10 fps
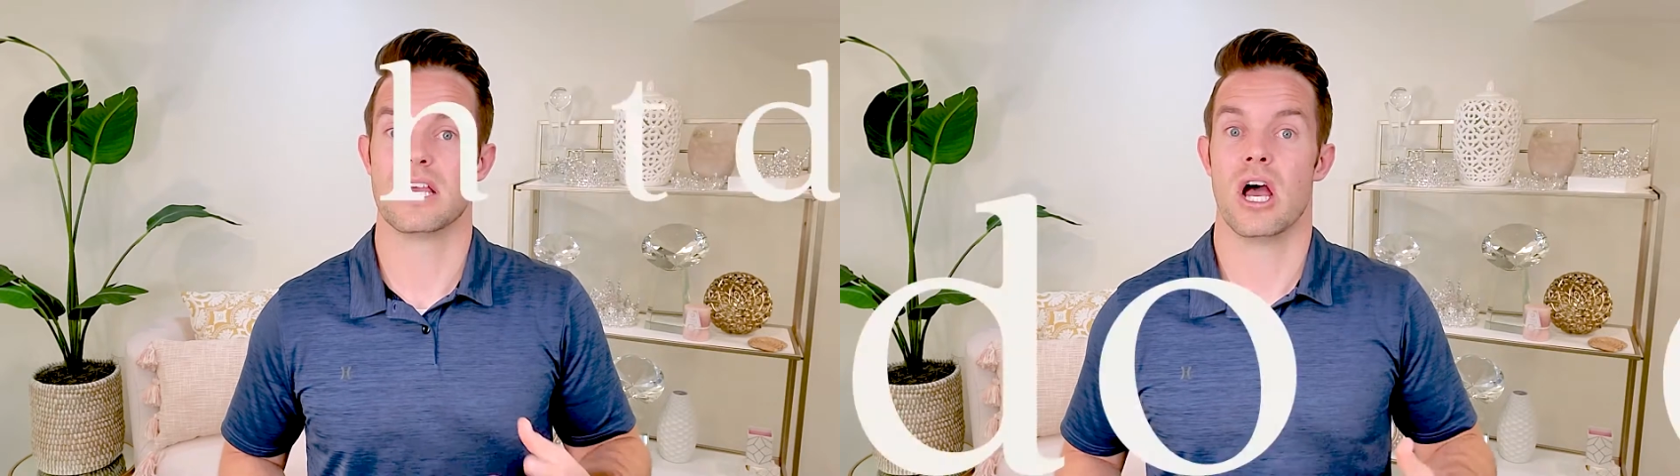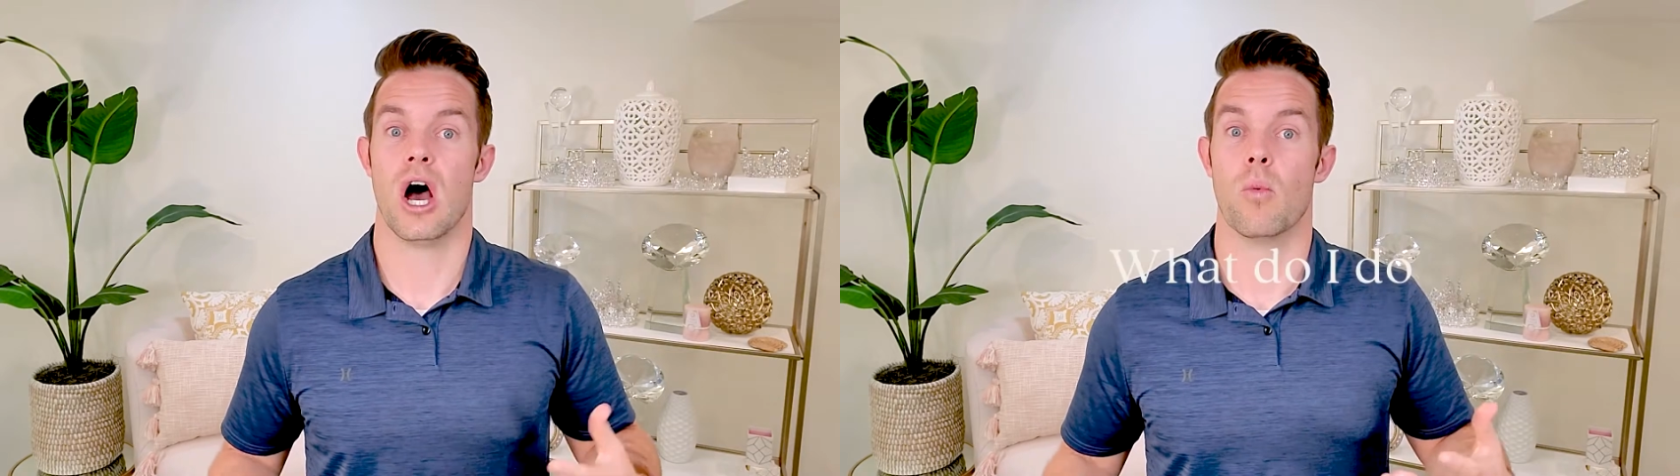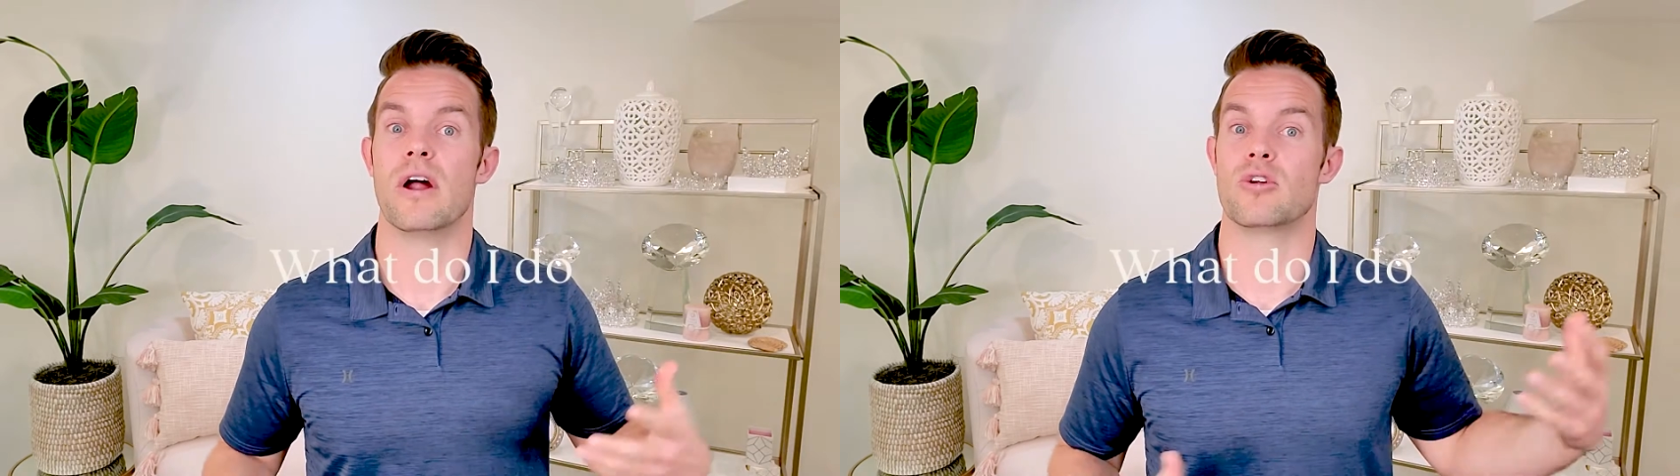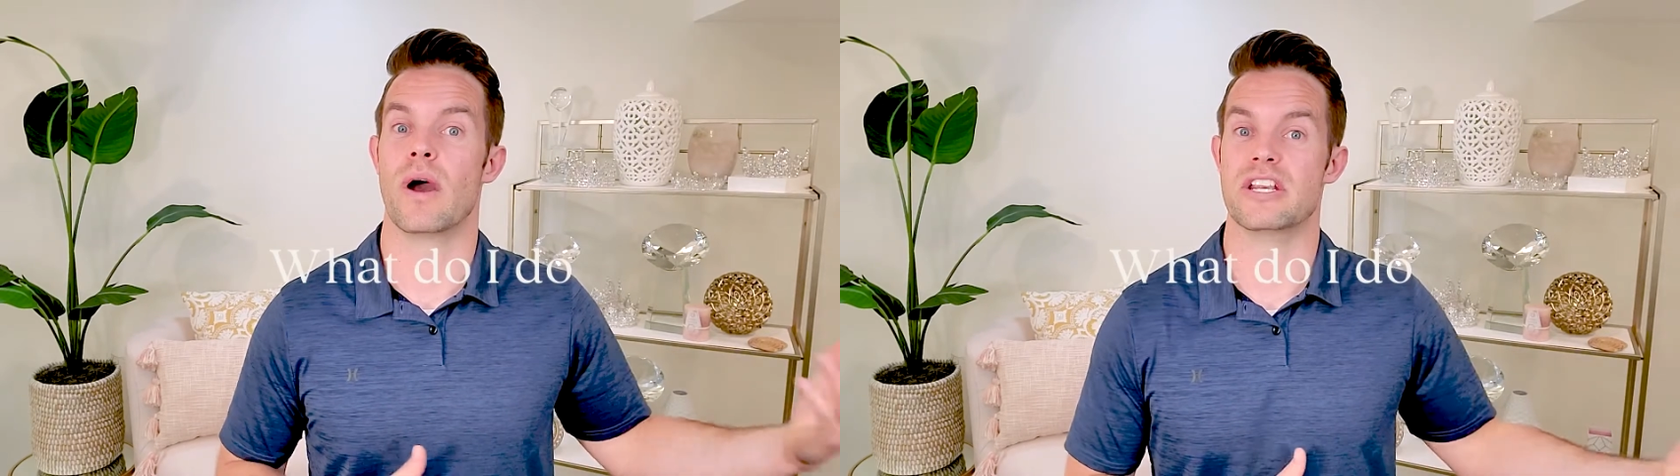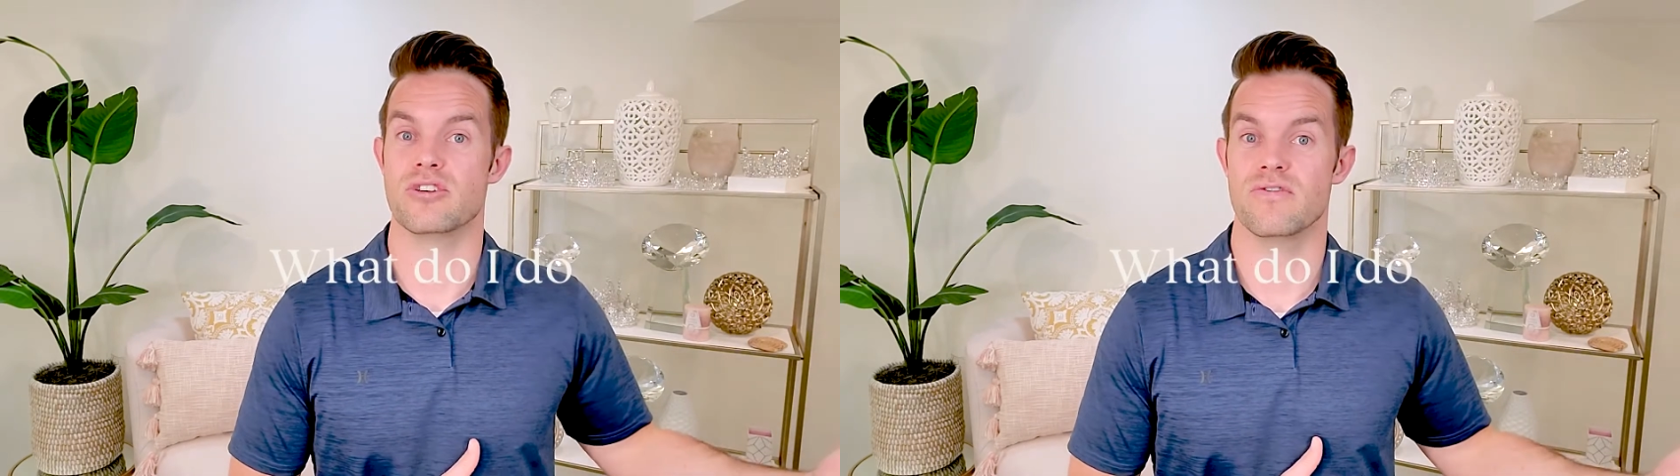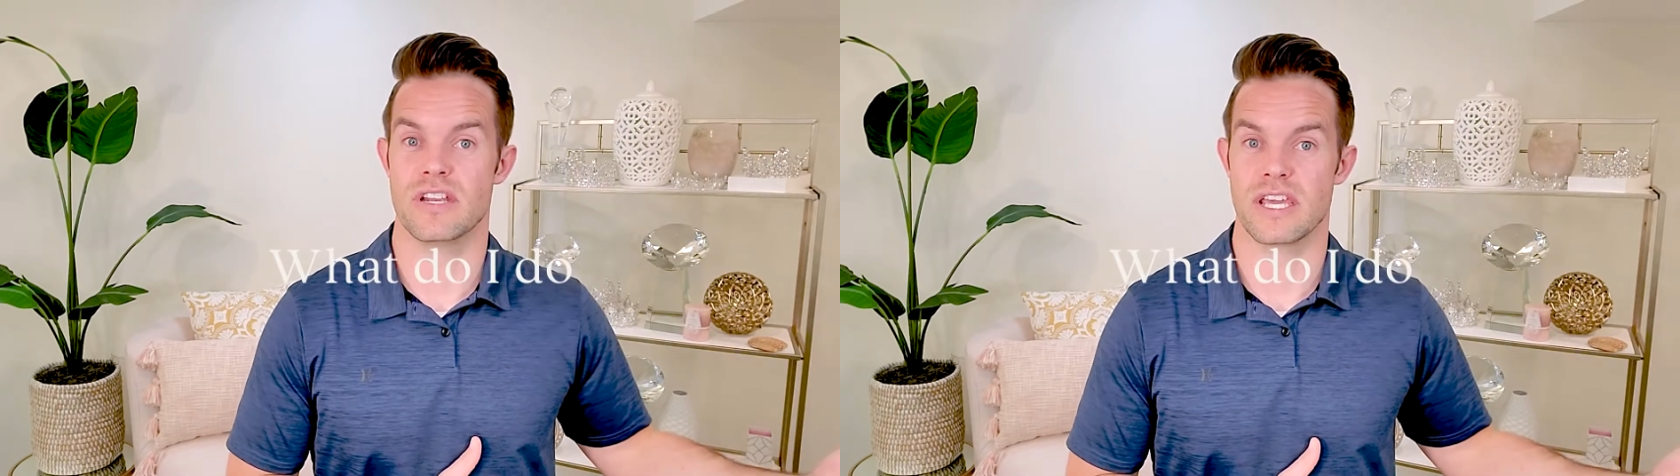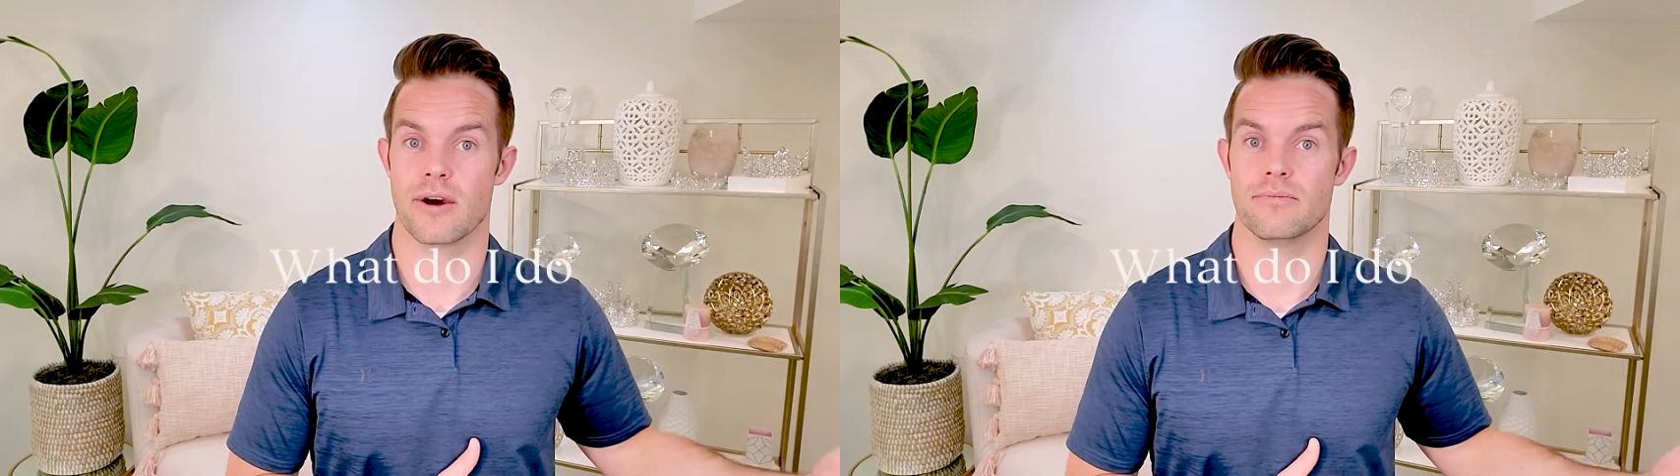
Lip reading: a what do I do video.